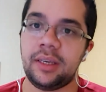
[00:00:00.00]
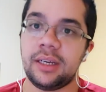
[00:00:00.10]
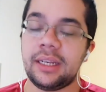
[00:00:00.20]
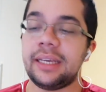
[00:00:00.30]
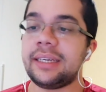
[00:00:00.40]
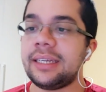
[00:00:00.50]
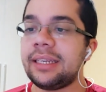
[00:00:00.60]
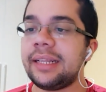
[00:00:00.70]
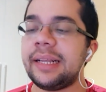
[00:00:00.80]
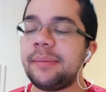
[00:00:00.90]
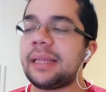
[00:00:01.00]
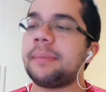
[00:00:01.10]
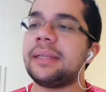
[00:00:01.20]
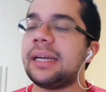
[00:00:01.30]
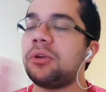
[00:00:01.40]
Mia. Like, in the same
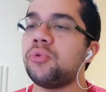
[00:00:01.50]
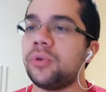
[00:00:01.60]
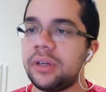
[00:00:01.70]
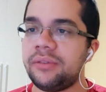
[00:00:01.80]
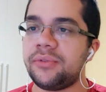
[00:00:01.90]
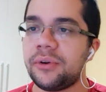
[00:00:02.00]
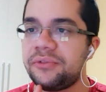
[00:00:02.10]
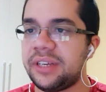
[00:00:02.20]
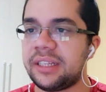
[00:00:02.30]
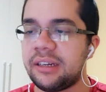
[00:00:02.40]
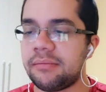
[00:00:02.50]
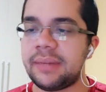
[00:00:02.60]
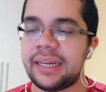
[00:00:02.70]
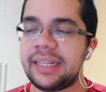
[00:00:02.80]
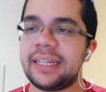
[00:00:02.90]
time that I'm rooting for Victor and
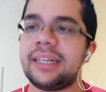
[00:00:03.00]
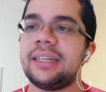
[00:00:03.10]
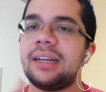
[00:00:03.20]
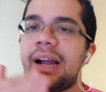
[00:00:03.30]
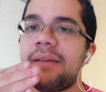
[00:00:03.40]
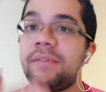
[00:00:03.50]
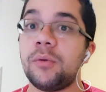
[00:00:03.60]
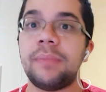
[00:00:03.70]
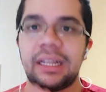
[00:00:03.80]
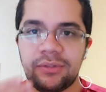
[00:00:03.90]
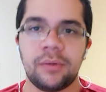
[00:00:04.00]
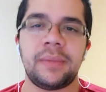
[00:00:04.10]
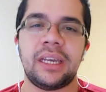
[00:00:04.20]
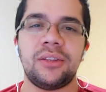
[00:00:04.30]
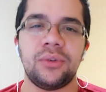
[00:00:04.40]
Benji, I feel bad for
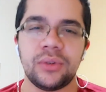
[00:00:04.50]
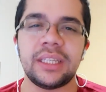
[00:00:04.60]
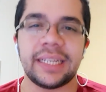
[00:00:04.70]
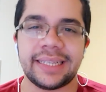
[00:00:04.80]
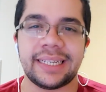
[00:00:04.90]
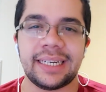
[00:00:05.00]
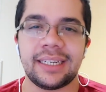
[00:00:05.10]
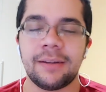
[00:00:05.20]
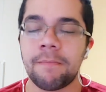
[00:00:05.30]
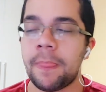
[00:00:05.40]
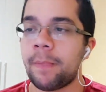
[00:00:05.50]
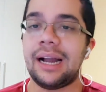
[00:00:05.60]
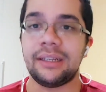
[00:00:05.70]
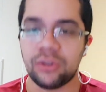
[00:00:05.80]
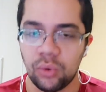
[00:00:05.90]
Mia. Do you understand?
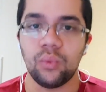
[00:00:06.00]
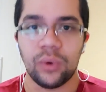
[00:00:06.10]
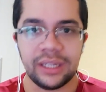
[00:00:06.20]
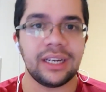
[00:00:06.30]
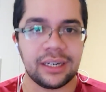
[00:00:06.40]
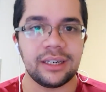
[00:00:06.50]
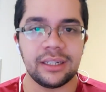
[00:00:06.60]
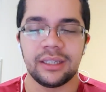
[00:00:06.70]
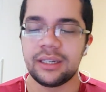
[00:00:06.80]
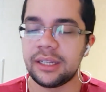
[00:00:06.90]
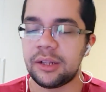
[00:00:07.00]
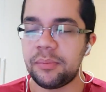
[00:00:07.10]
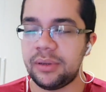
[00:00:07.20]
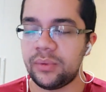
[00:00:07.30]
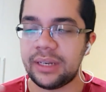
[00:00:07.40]
I don't want her to
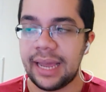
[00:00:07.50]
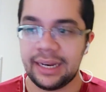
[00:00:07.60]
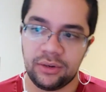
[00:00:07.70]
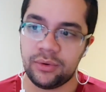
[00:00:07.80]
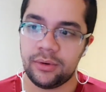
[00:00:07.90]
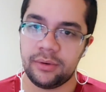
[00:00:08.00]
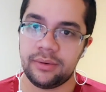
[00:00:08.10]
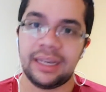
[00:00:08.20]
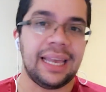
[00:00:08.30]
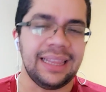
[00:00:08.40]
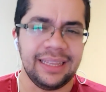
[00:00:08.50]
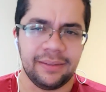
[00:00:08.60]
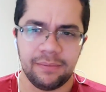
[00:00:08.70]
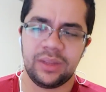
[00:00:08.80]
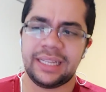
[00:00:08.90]
be with Andrew. Can
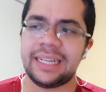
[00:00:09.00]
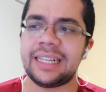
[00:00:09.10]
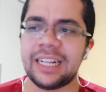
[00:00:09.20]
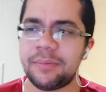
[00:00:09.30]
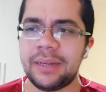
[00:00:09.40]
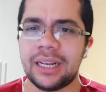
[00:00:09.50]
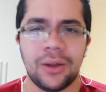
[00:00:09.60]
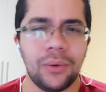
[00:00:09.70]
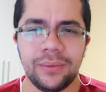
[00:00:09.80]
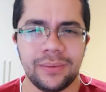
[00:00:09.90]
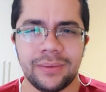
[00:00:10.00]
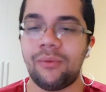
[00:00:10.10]
she just be alone?